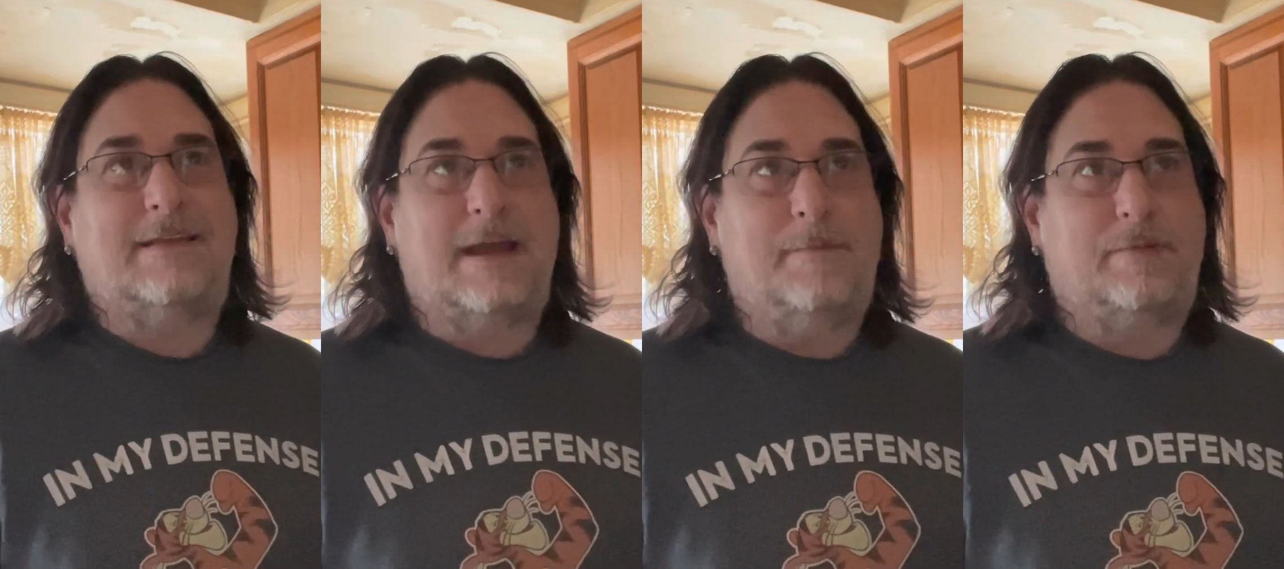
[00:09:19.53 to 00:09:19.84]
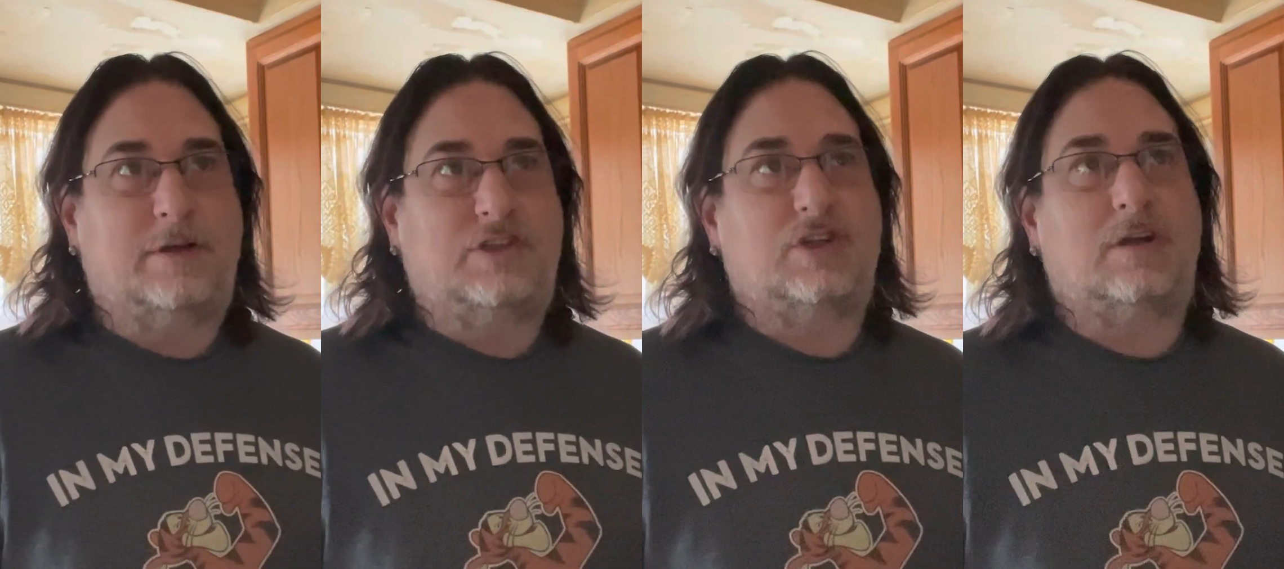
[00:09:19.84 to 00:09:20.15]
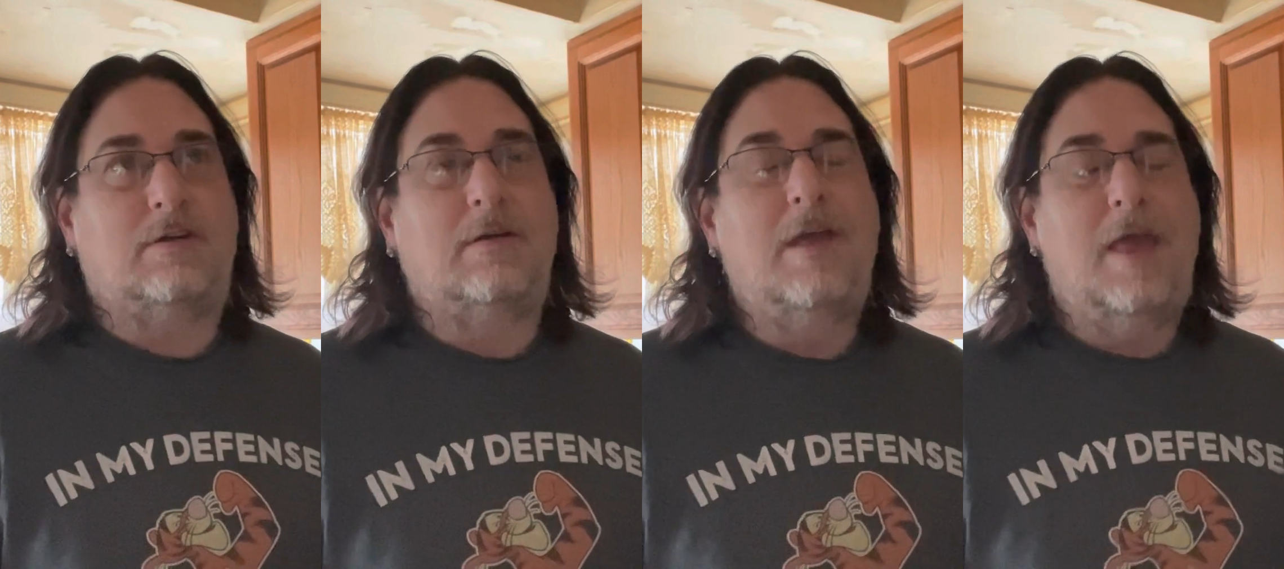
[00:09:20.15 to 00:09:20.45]

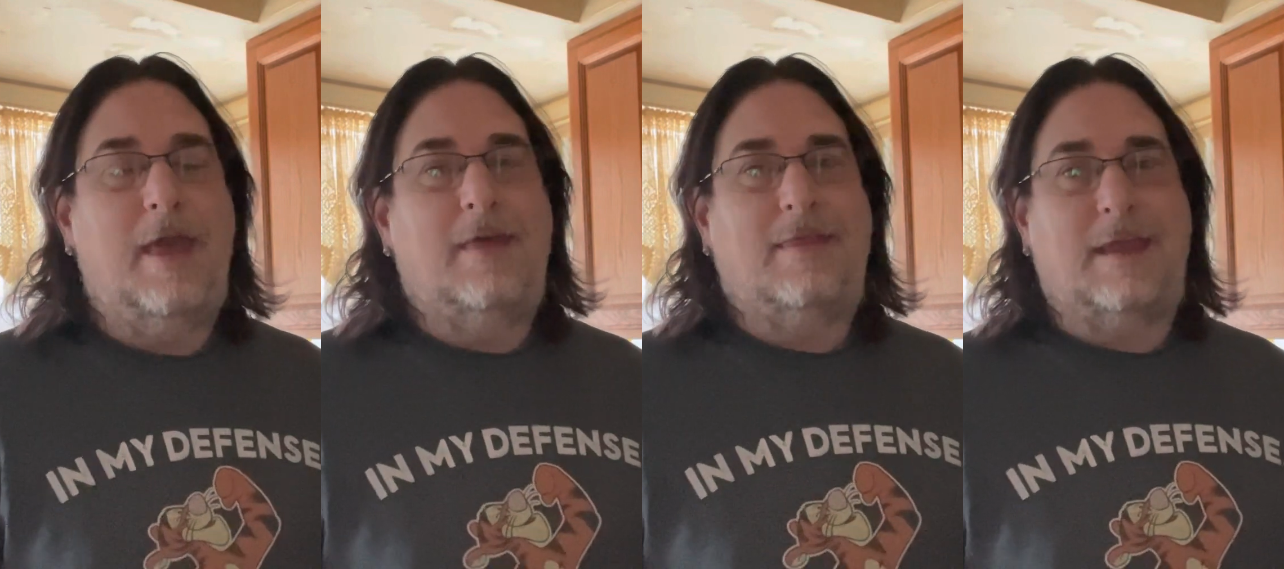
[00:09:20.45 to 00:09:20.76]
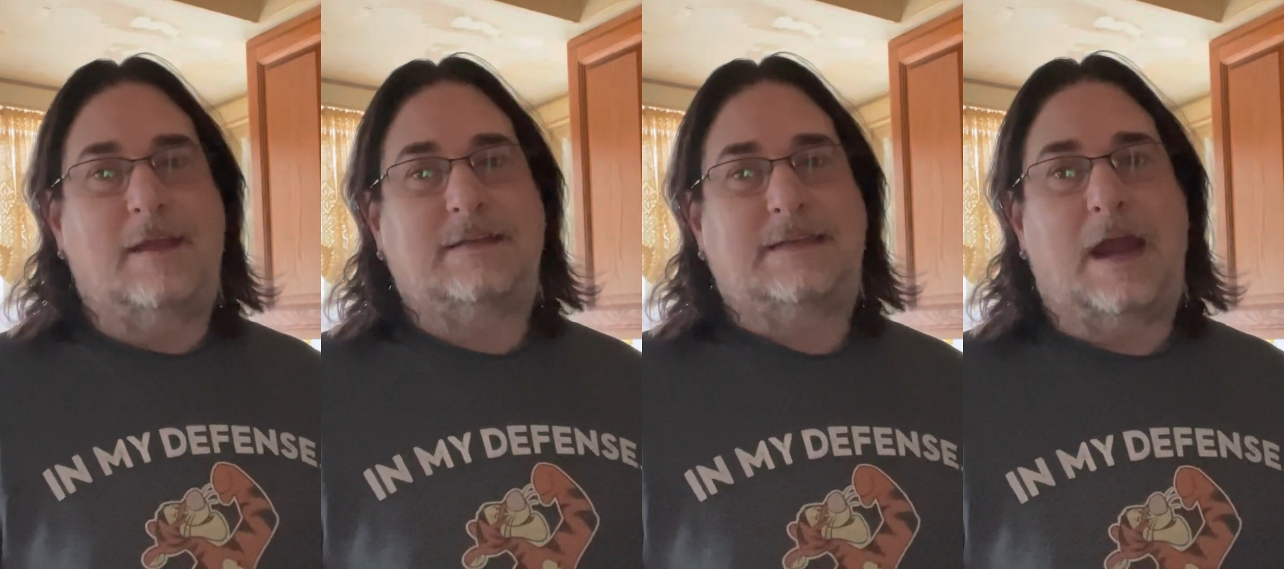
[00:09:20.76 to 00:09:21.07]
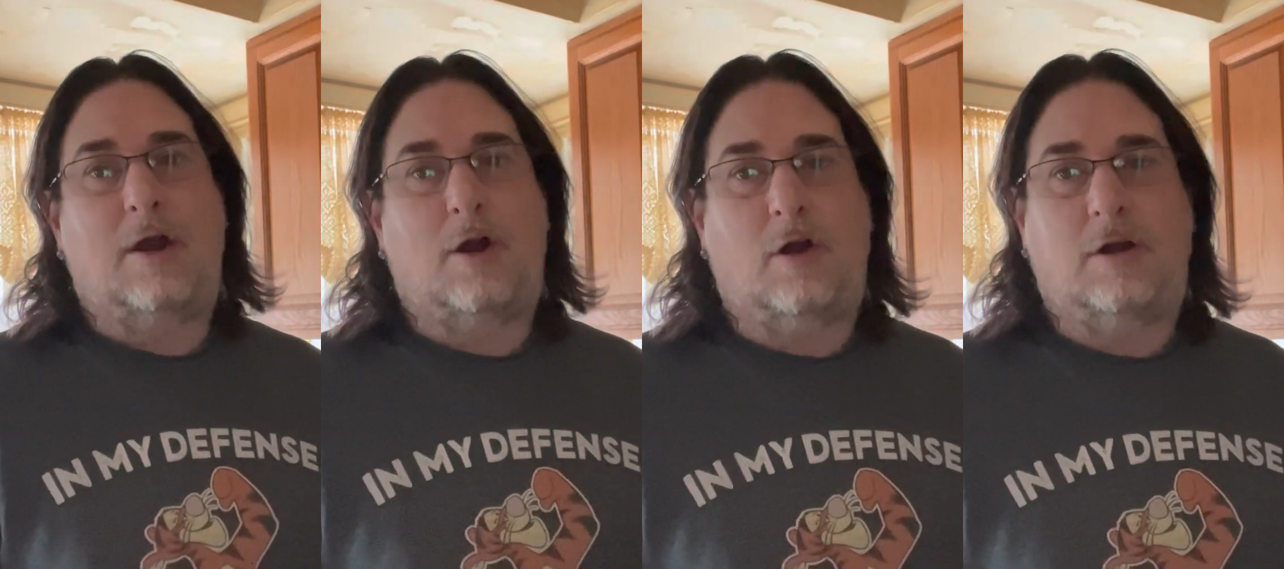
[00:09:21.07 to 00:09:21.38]
temperature the
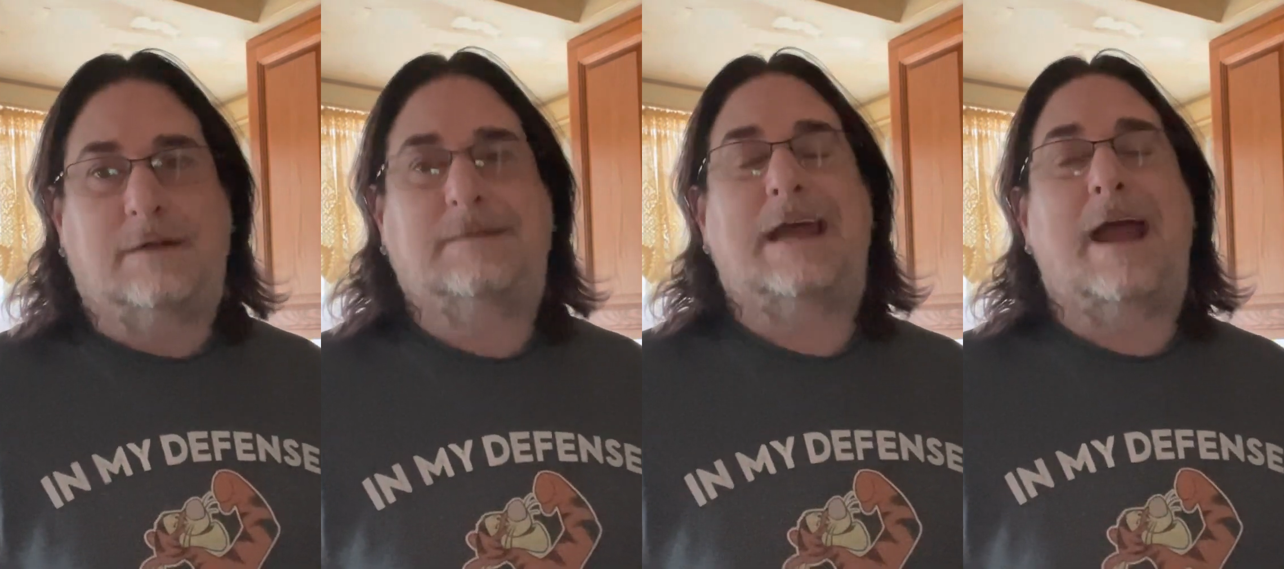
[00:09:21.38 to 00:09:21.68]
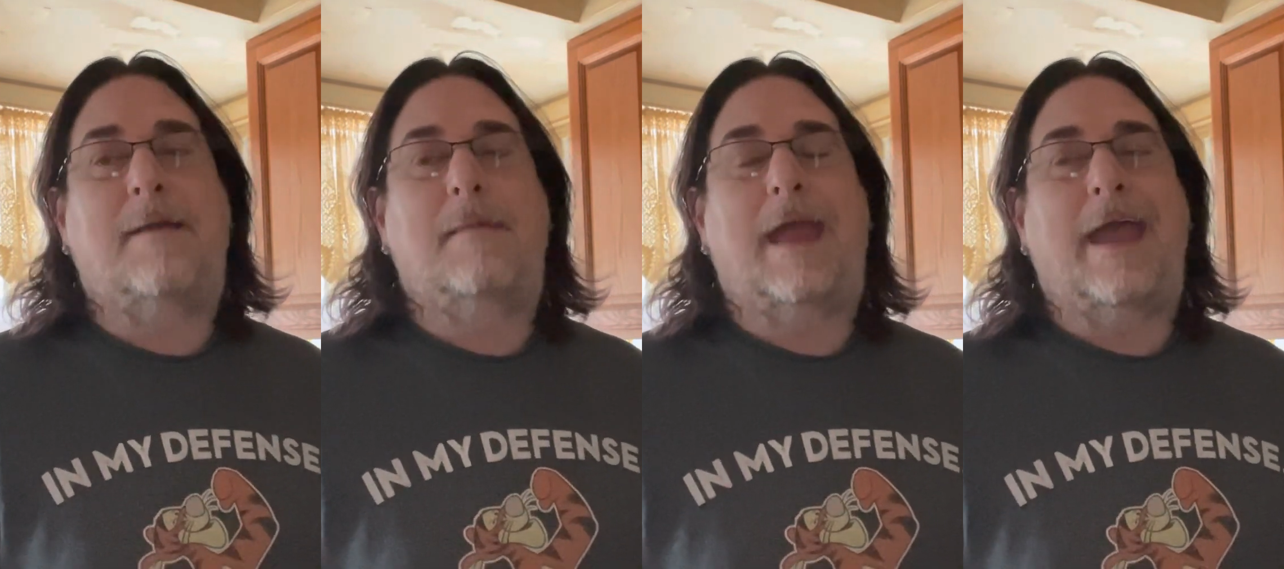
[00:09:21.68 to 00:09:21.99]
entire cook time.